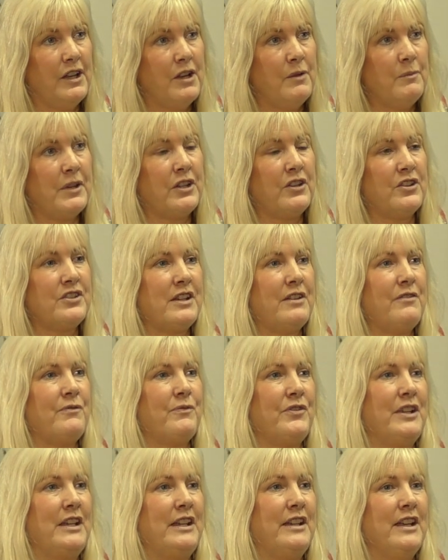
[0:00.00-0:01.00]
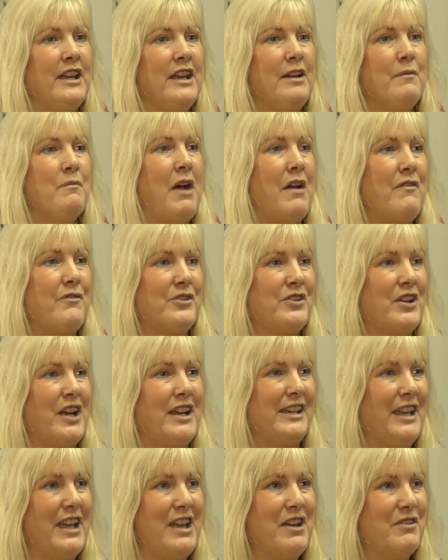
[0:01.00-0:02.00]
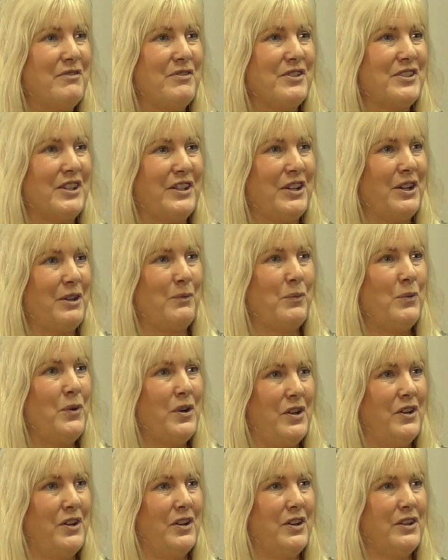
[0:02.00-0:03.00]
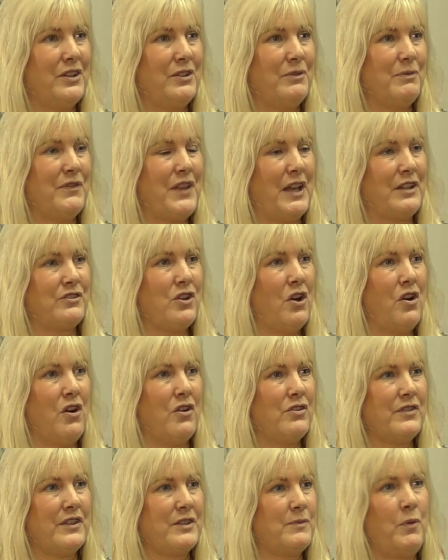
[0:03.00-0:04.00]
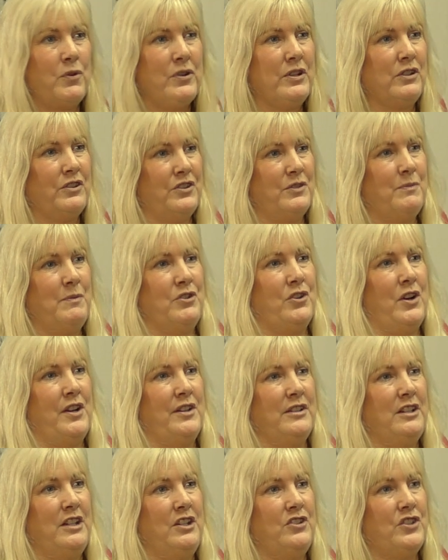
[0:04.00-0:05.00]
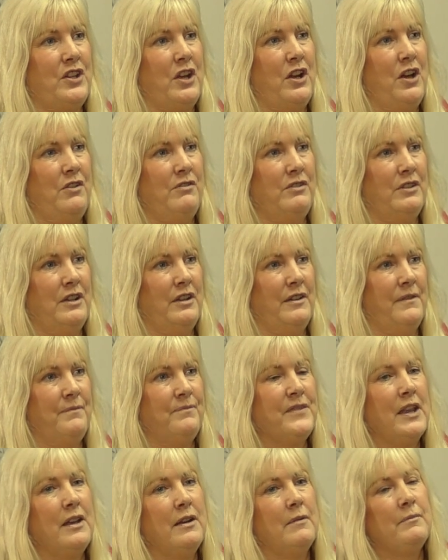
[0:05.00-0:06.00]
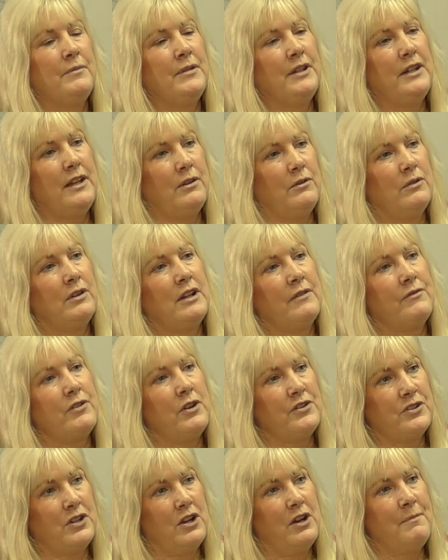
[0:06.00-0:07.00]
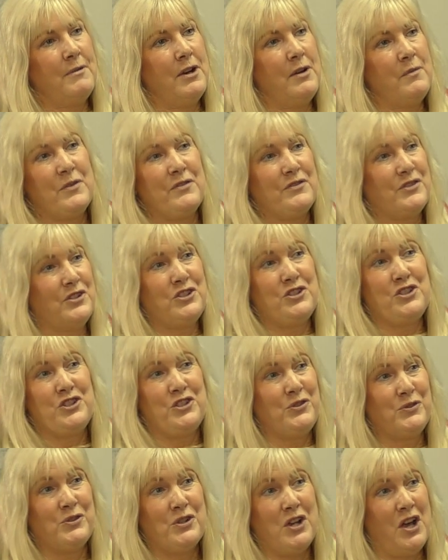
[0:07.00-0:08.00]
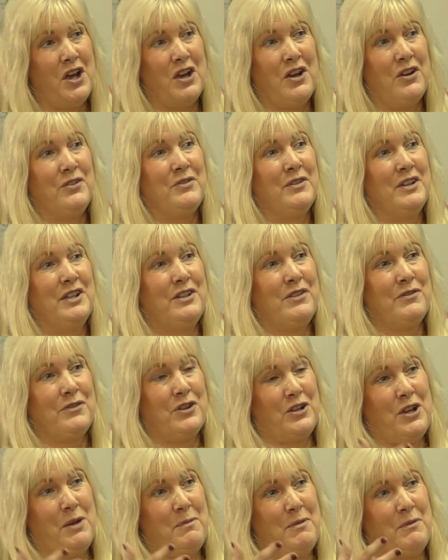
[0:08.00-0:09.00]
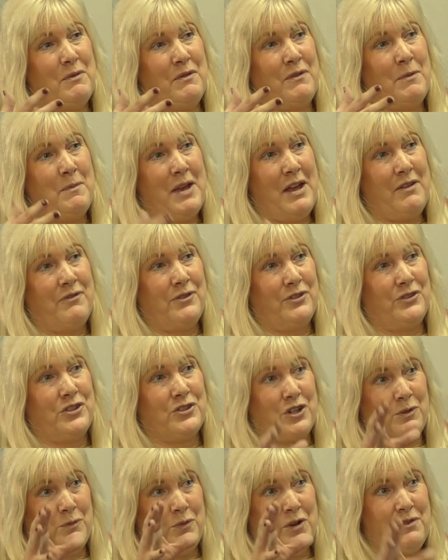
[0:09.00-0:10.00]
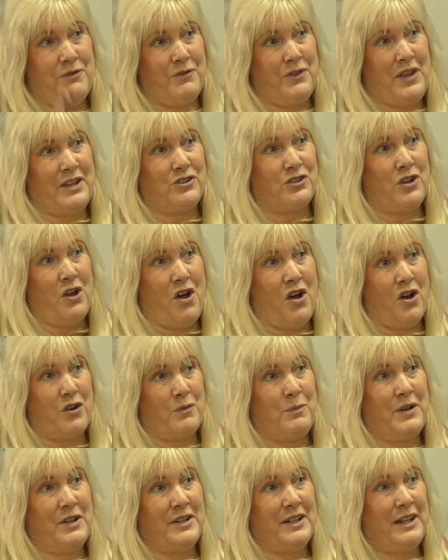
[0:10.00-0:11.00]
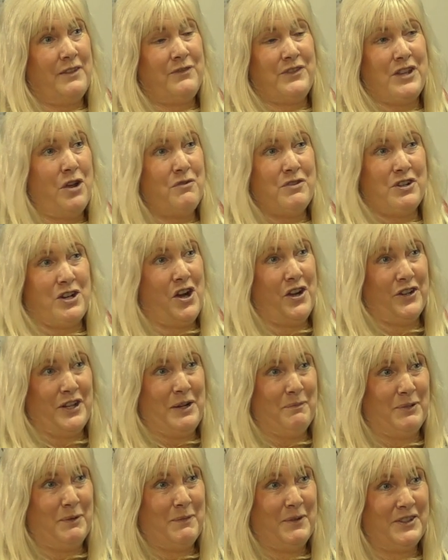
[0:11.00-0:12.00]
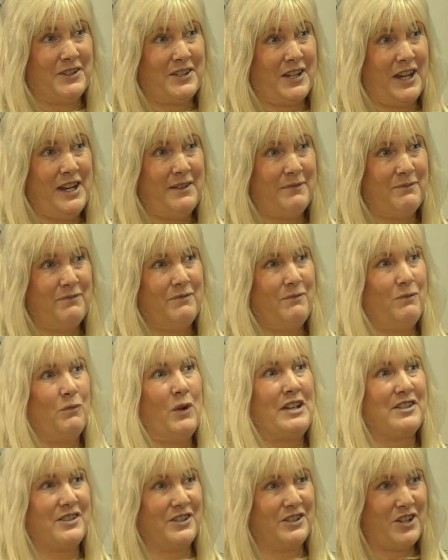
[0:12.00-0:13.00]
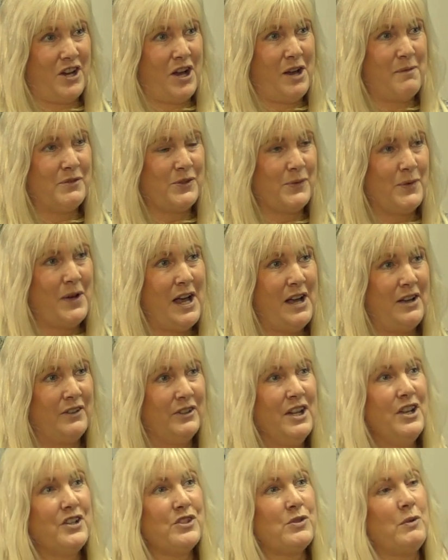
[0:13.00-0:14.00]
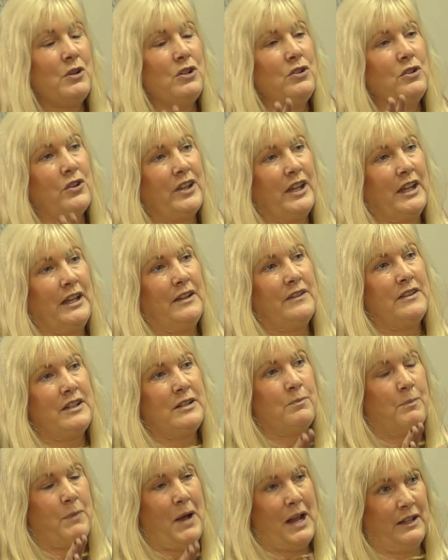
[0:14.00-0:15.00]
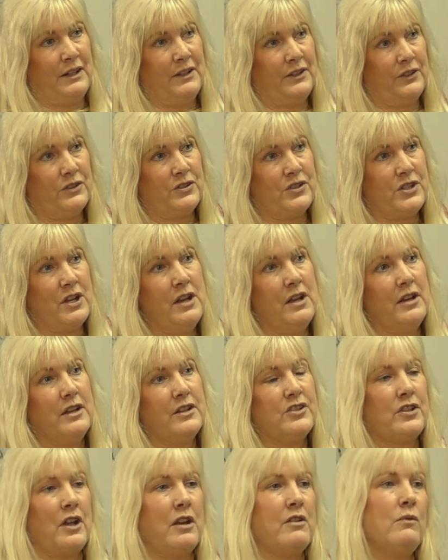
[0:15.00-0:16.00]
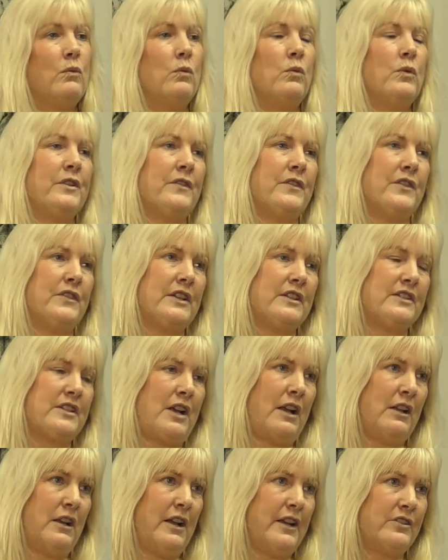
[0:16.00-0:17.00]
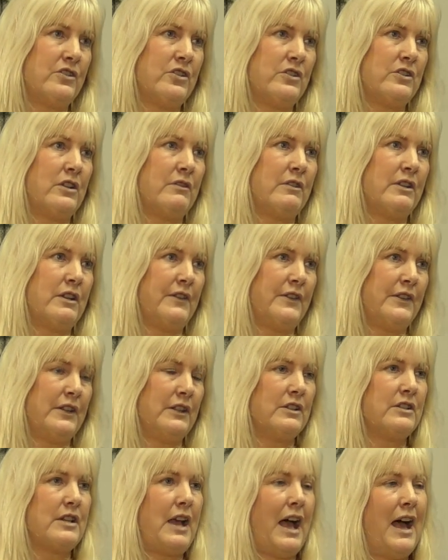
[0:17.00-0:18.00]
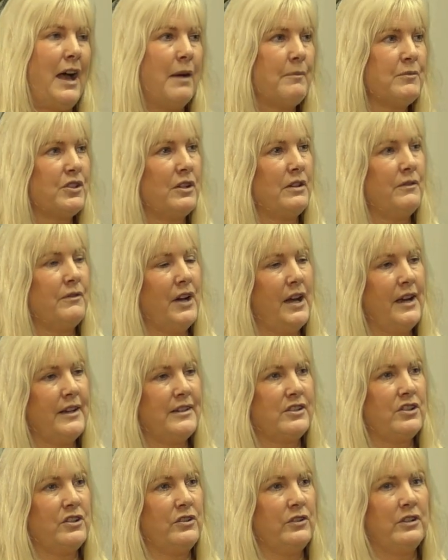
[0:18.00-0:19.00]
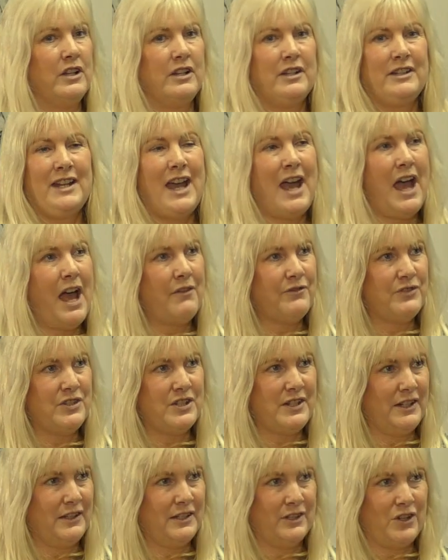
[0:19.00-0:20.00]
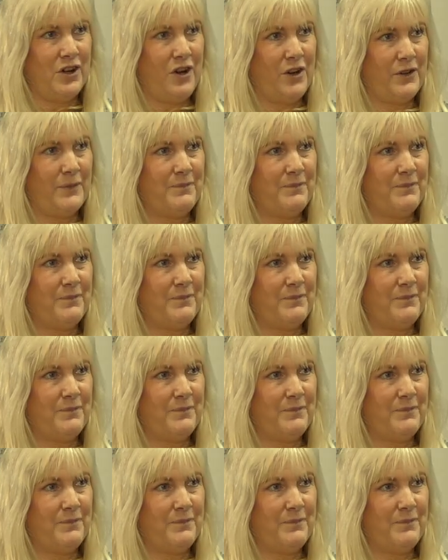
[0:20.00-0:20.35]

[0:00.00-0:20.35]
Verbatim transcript: Because if the method I give isn't going to work with that dog, that's pointless me trying to teach that owner. But equally, I've got to come up with, and as you know, you've got to come up with a method that's going to work for that dog, but if the owner can't implement it, waste of time as well. So we're looking at this balance. So one of the things that I like to do, and I think is absolutely vital, you have to see the dog.